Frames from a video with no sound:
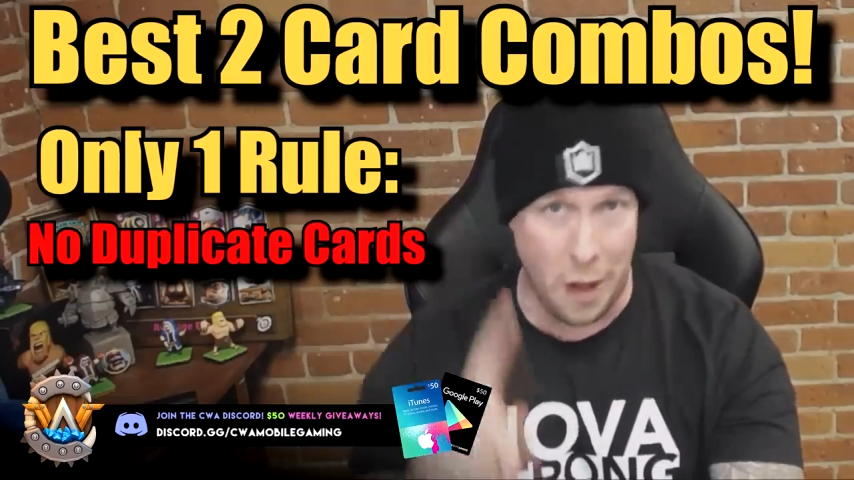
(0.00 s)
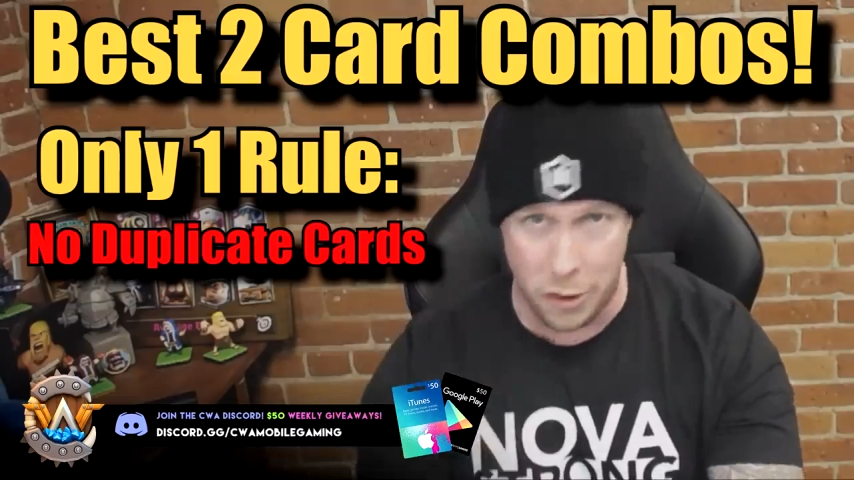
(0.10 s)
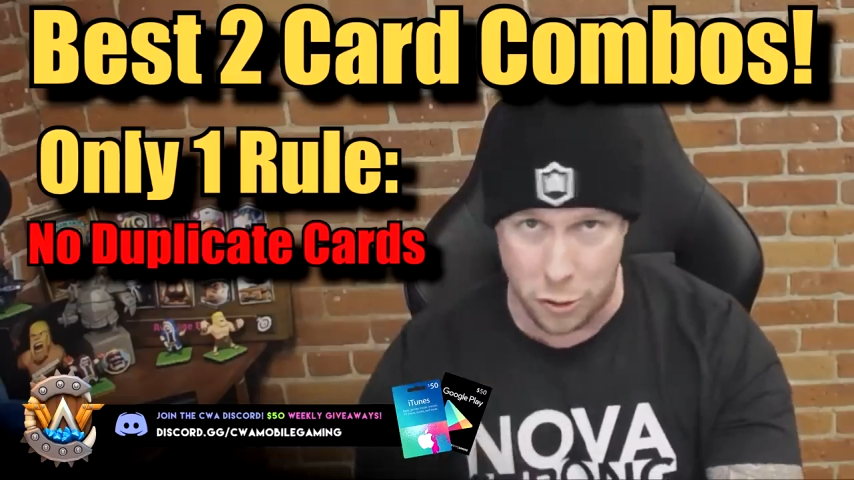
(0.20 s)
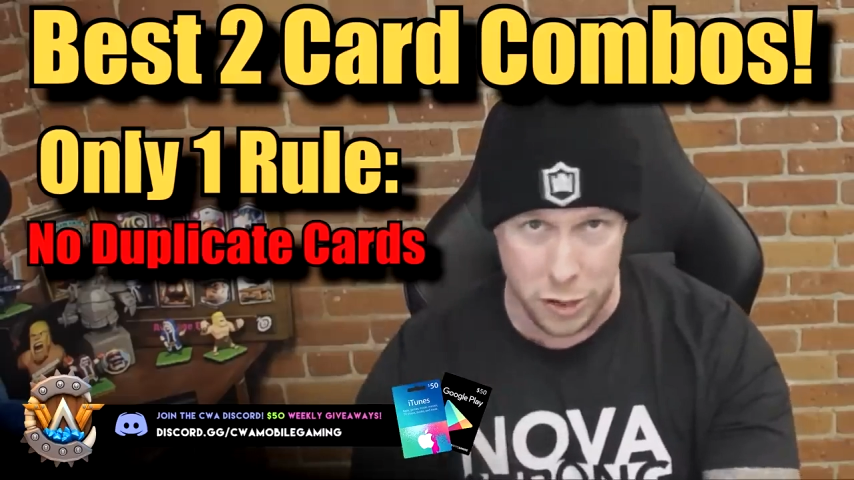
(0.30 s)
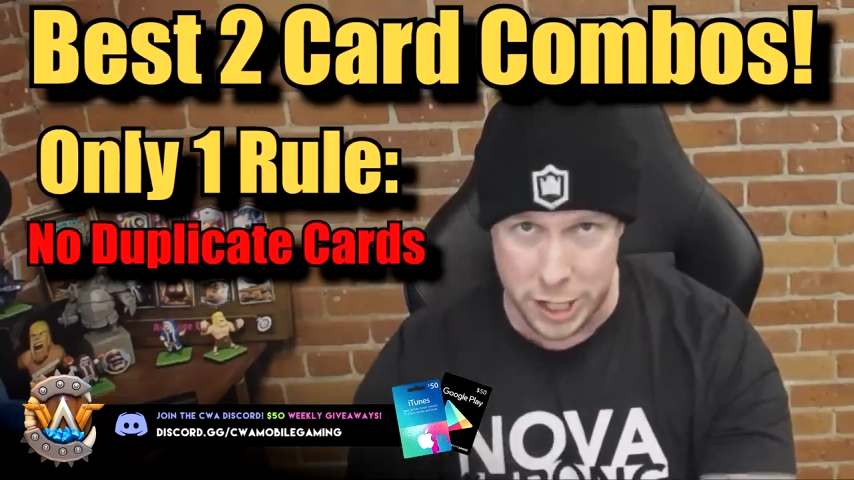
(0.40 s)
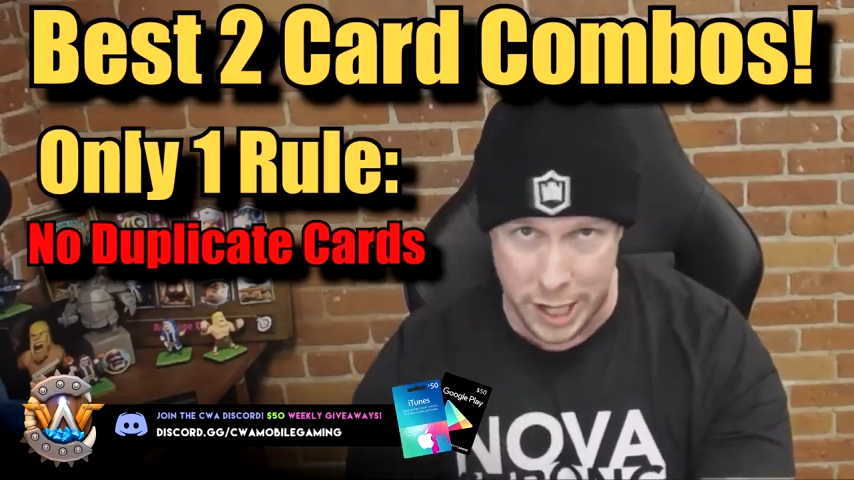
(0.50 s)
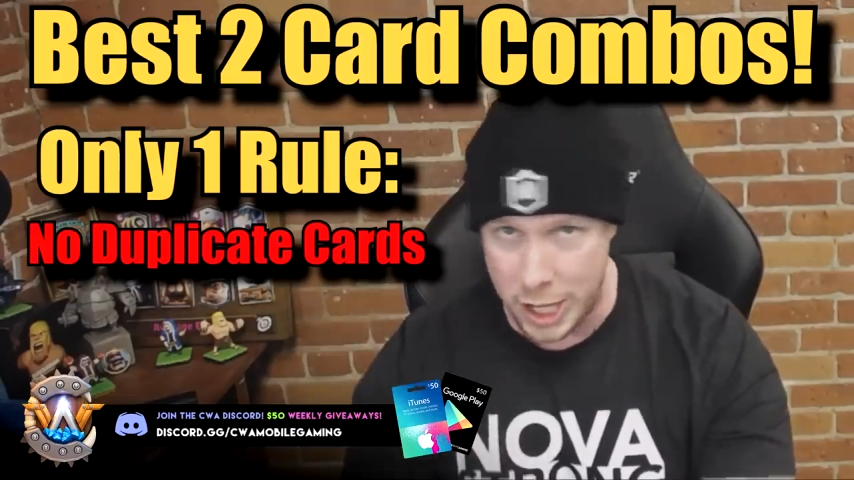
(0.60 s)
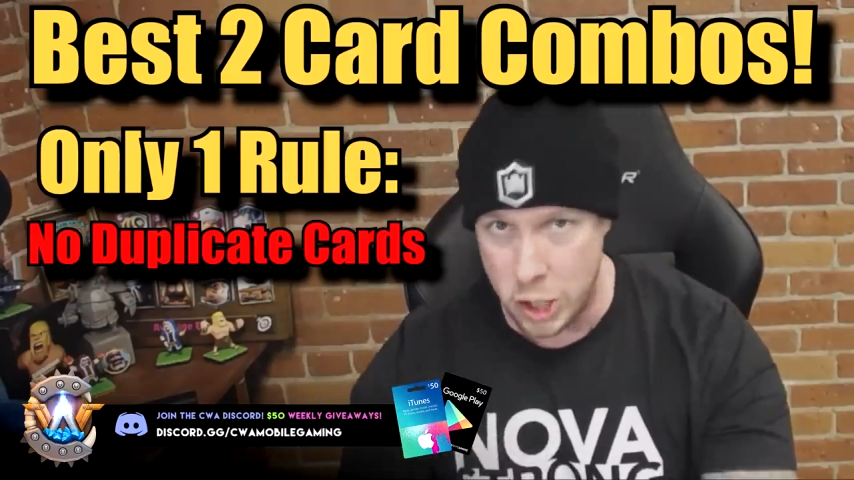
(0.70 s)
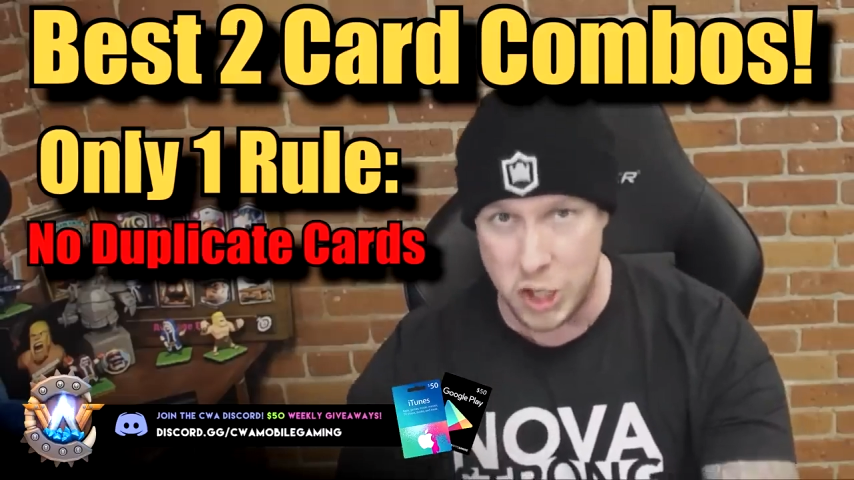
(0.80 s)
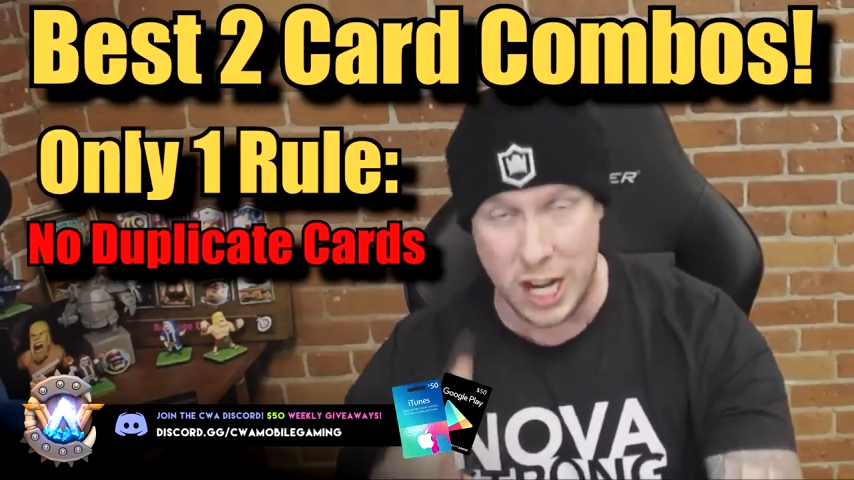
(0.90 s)
Valkyrie
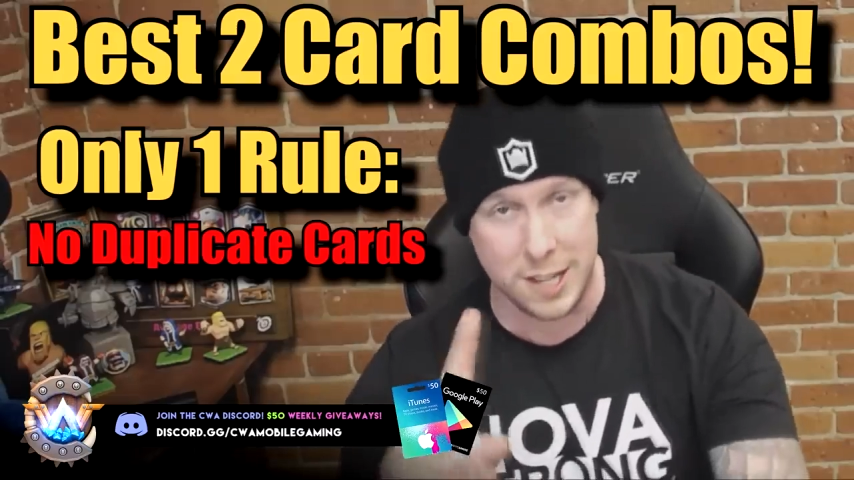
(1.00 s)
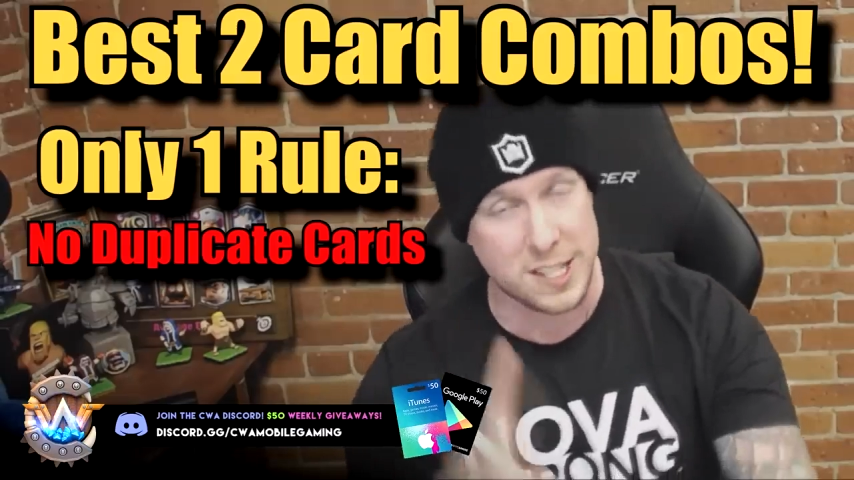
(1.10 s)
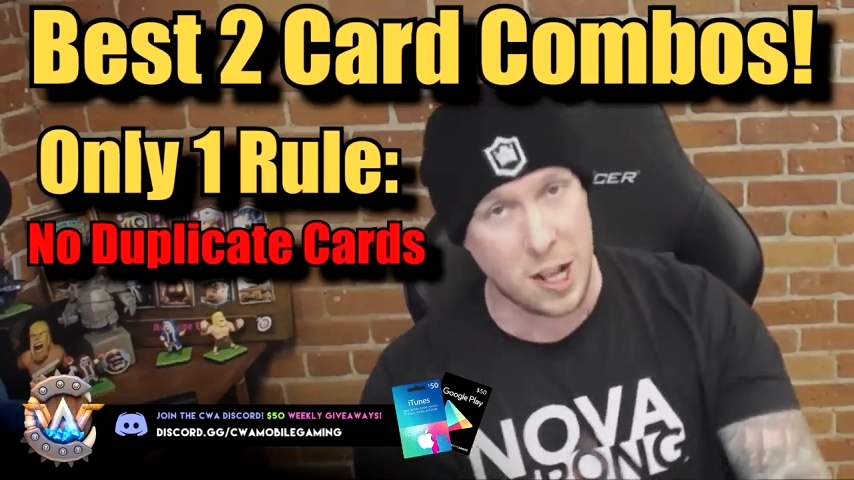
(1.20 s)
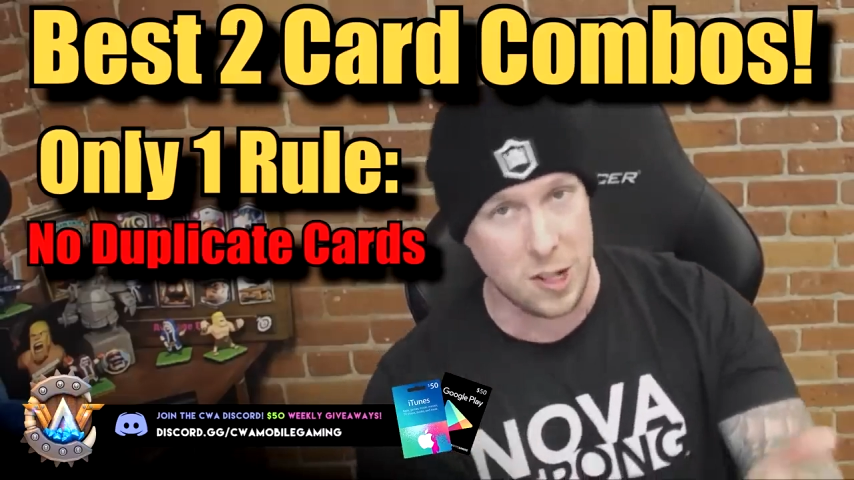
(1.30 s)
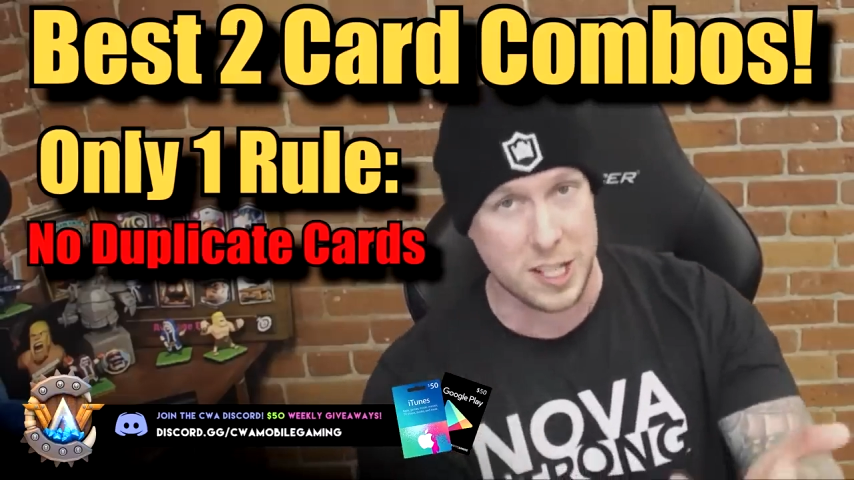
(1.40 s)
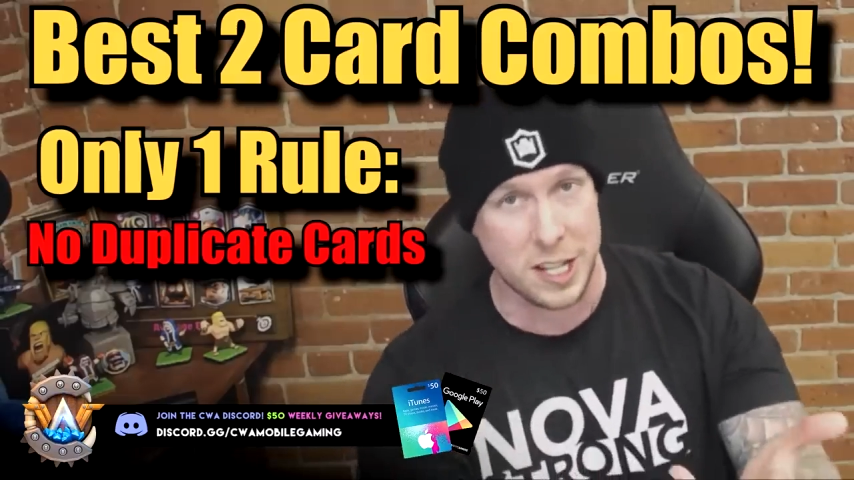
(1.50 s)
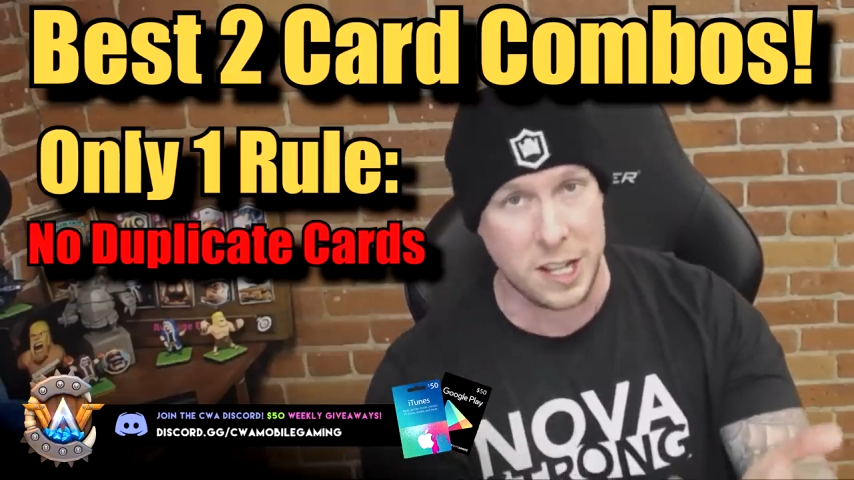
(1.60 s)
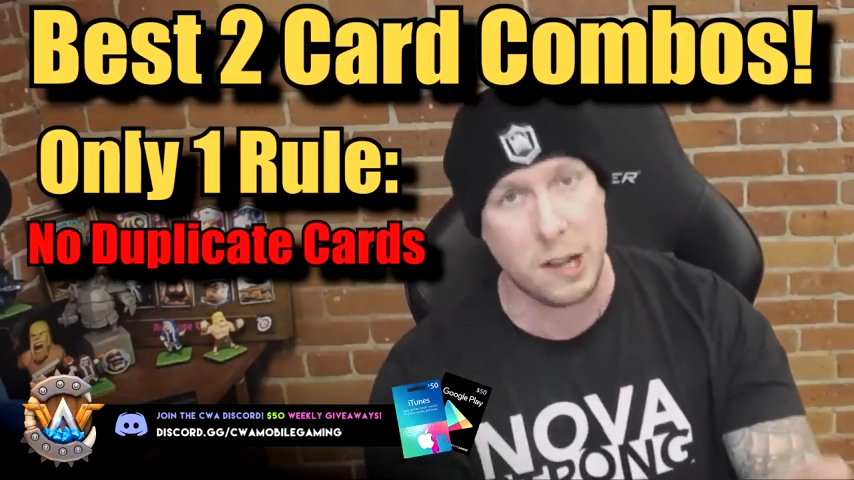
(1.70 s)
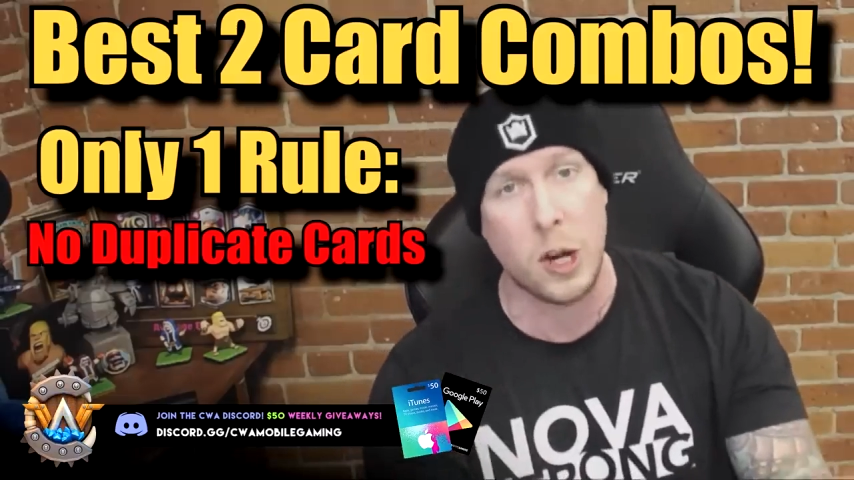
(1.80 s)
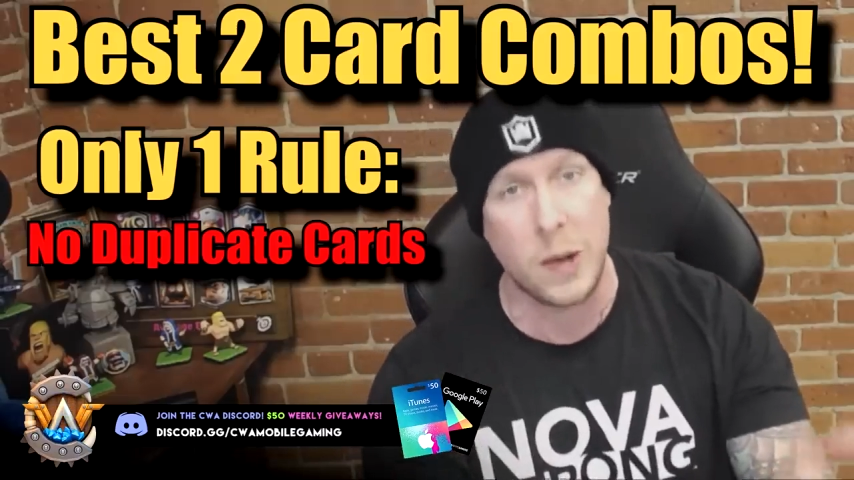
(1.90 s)
Nado, Giant Skeleton
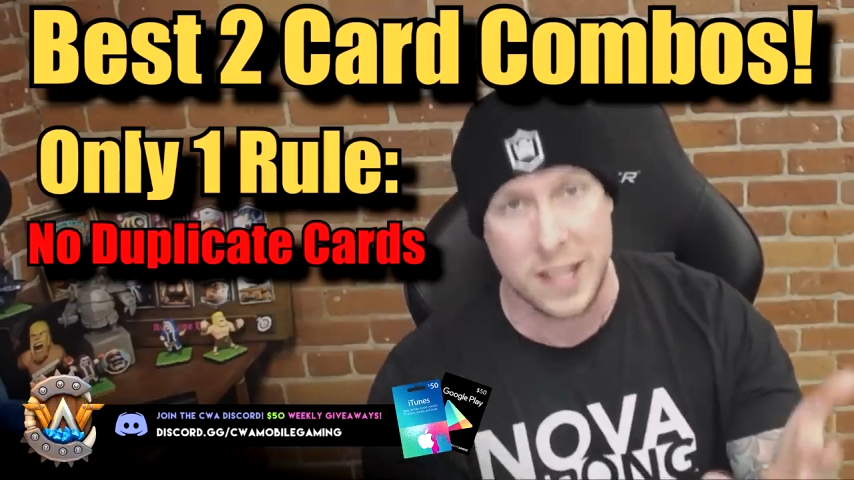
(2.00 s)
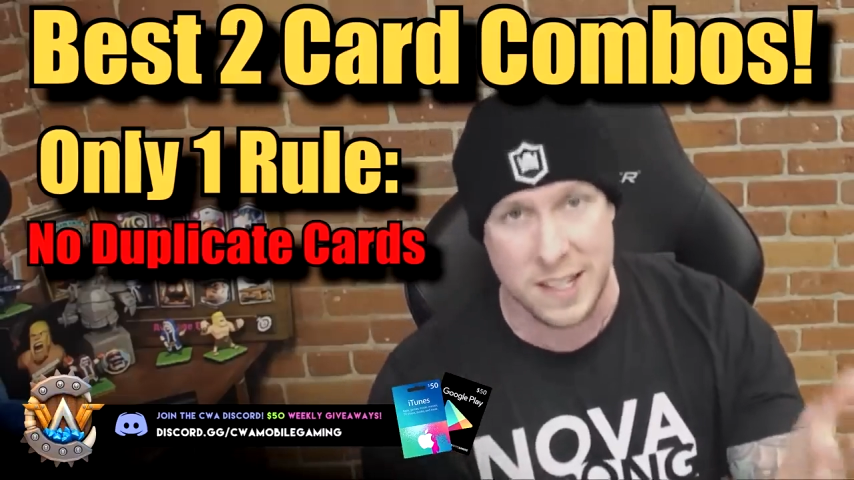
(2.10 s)
Nado,